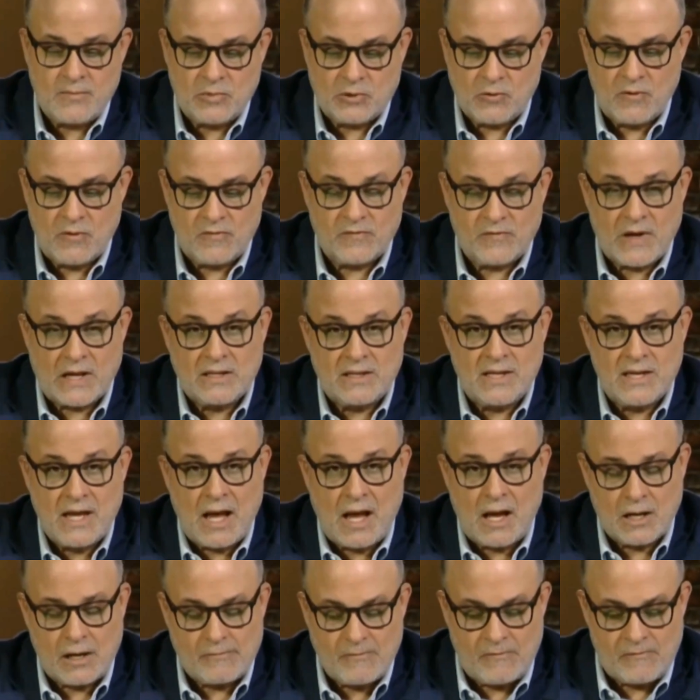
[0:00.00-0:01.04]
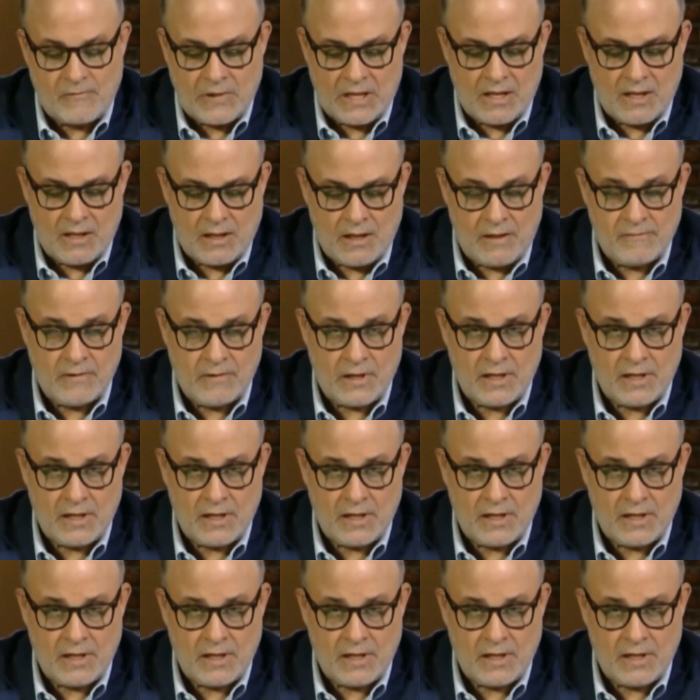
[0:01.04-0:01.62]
to affect the outcome of an